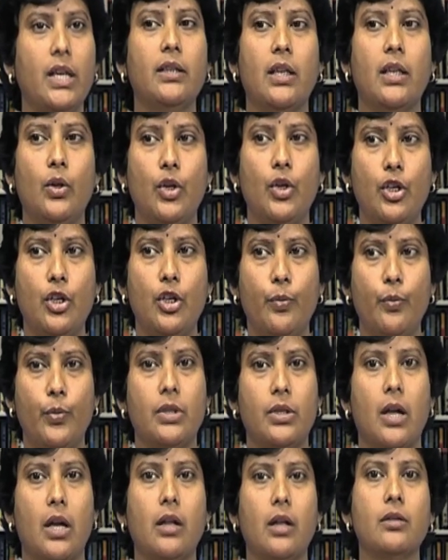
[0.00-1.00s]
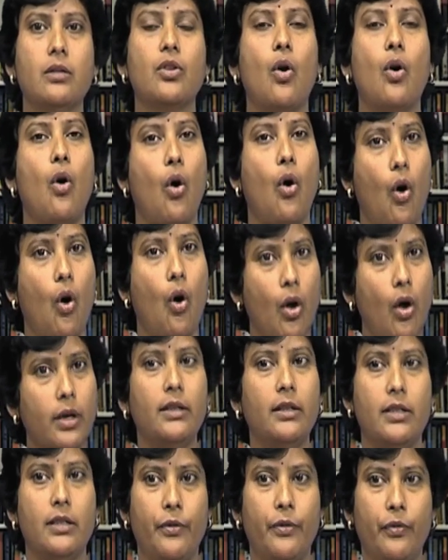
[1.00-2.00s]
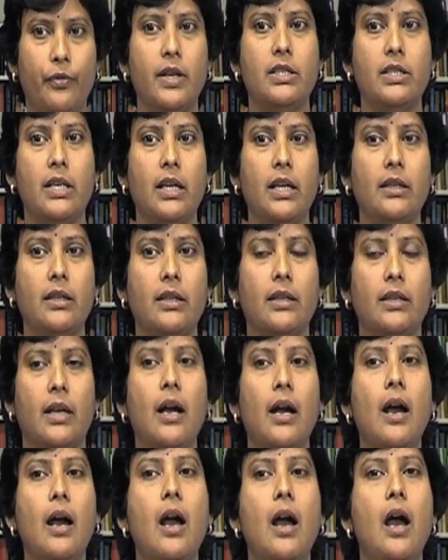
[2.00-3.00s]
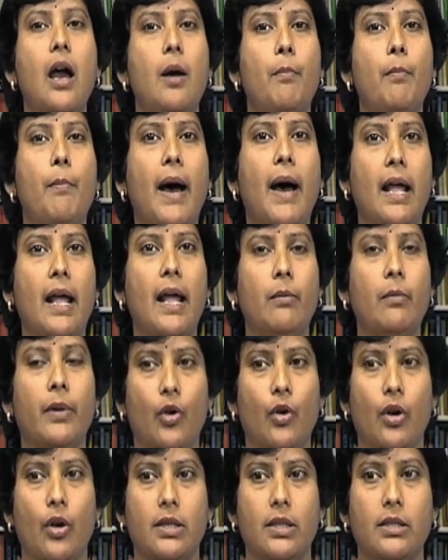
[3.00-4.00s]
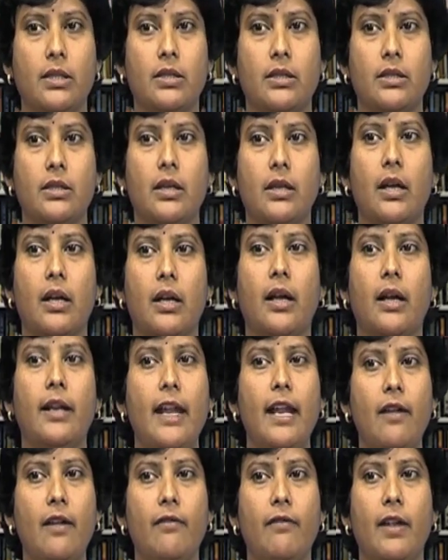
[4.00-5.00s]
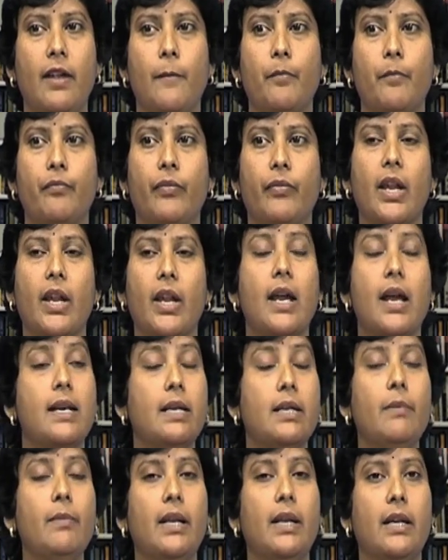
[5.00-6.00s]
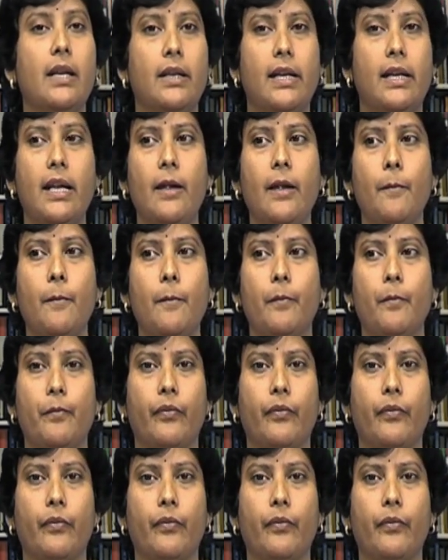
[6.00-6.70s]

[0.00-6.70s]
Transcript: the Lilliputans or the defeating the Balbacuans navy. Similarly,